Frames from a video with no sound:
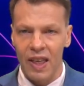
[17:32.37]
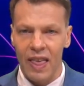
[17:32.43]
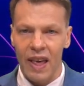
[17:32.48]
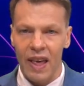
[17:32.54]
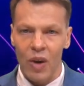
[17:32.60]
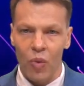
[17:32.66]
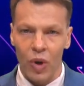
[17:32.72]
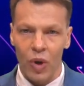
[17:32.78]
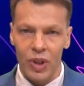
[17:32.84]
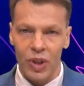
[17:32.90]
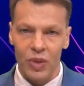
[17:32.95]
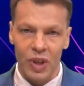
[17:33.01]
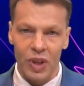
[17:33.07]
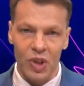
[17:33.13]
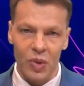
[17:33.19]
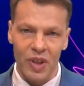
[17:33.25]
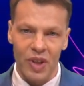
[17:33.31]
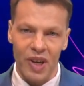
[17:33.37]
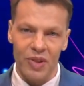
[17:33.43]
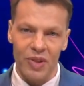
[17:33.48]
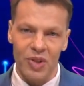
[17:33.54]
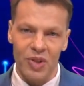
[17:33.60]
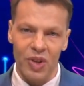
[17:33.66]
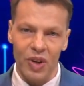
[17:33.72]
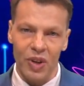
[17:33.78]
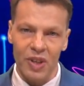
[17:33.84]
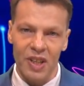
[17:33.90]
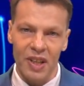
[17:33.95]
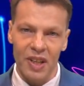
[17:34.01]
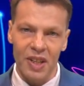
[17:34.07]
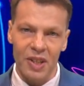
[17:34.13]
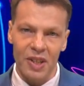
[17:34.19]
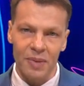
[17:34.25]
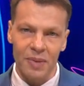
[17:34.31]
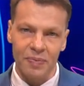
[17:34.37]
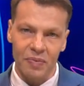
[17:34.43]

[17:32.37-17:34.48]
What do we do with uncertainties?